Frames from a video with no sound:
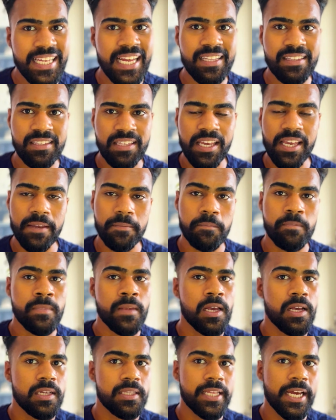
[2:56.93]
that thing,
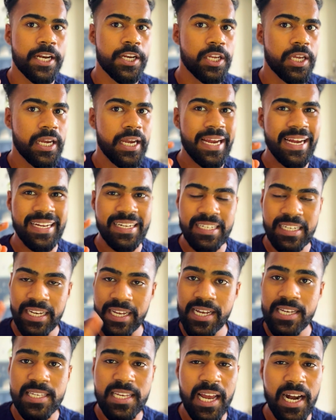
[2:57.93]
then
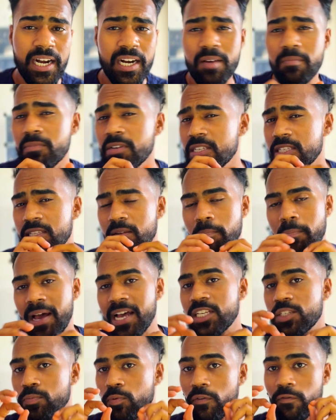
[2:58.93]
Grace Anatomy is the
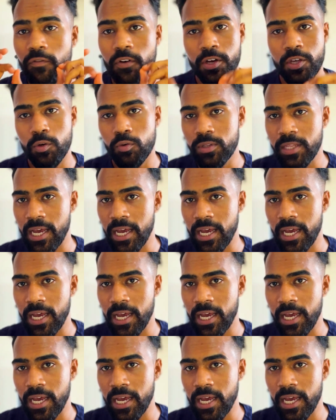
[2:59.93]
best book for you